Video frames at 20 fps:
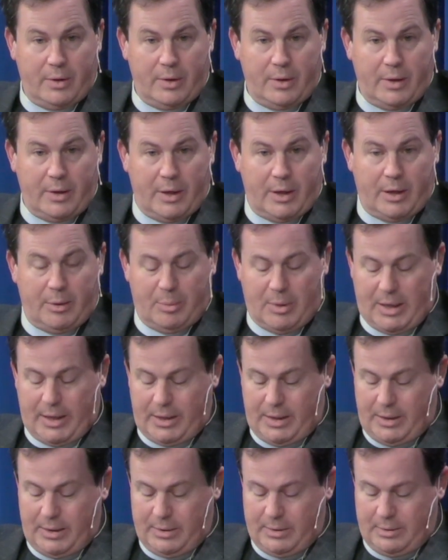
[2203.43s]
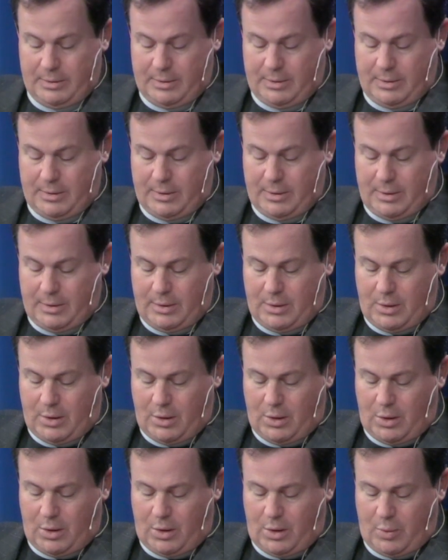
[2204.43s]
Anybody?
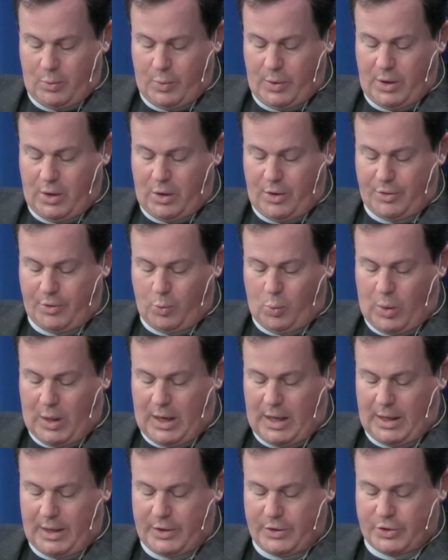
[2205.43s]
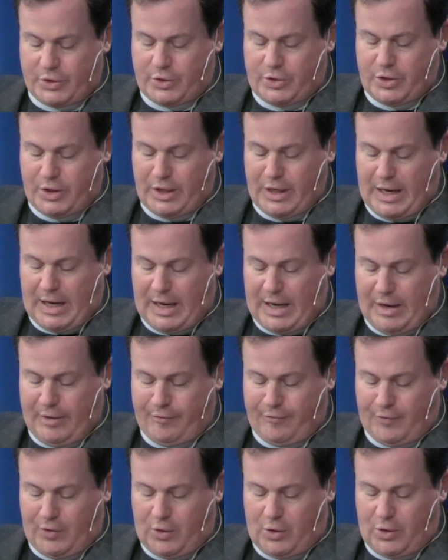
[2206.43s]
We otherwise deny
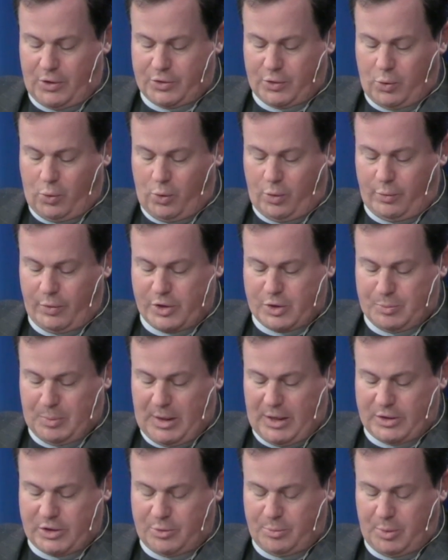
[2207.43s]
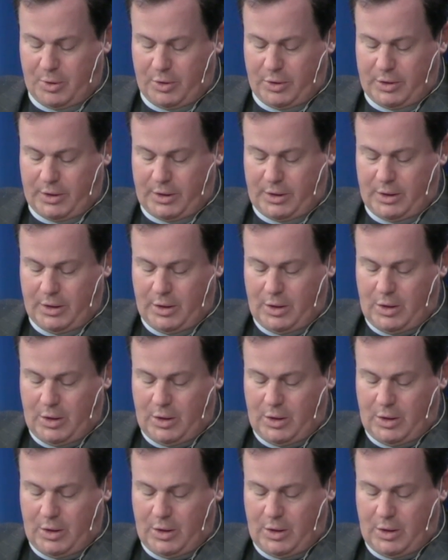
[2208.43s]
fault or responsibility.